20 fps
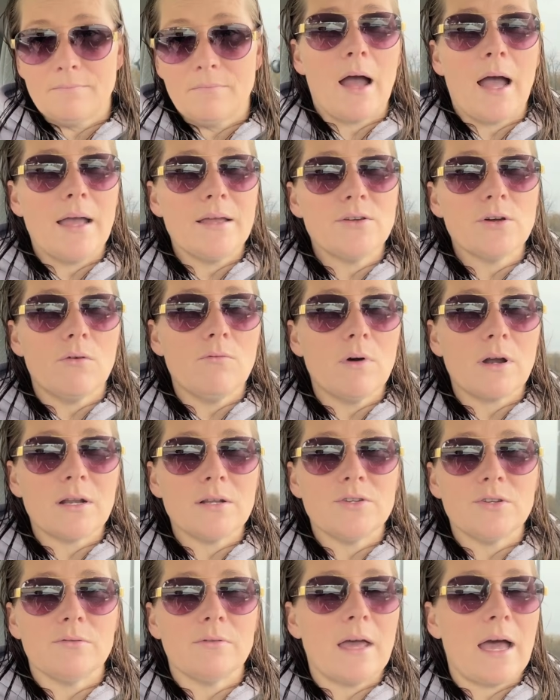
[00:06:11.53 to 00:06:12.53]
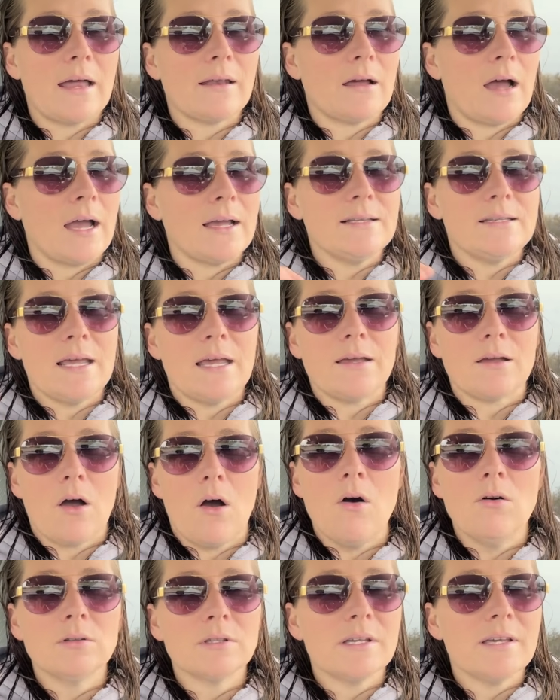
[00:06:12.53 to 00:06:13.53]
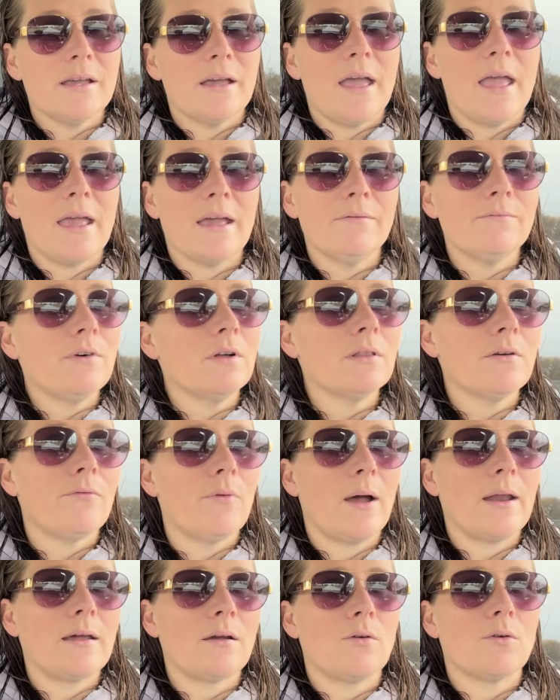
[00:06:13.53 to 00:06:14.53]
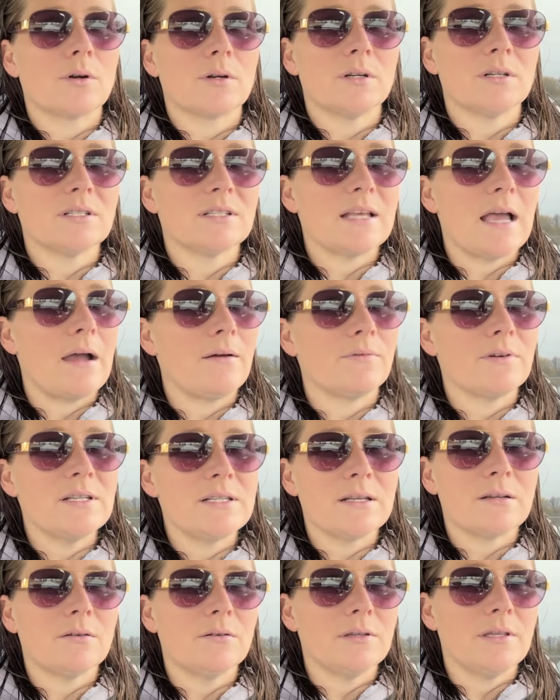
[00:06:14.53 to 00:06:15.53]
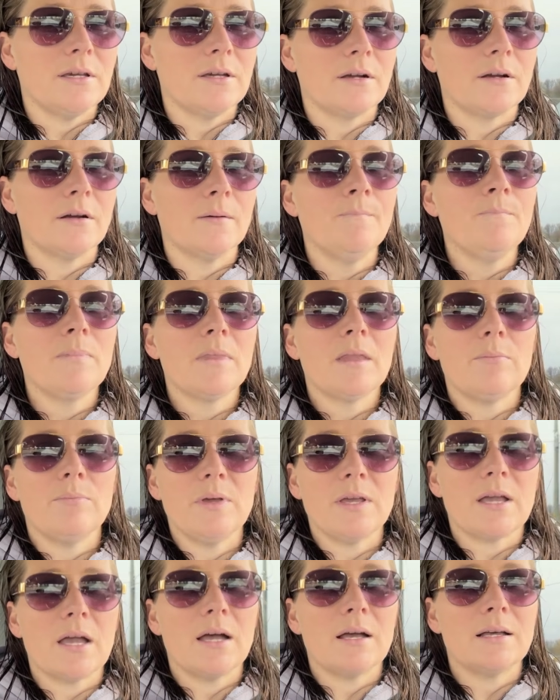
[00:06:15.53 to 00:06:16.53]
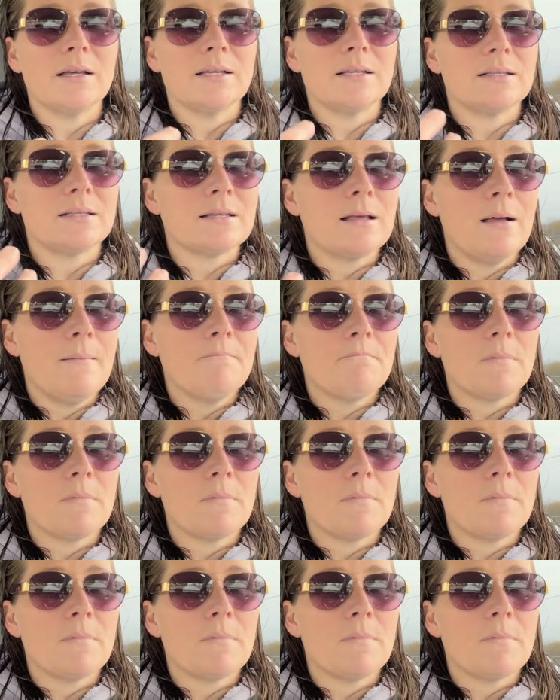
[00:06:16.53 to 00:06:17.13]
I don't want to do that. I take only a handful of wedding orders every single year because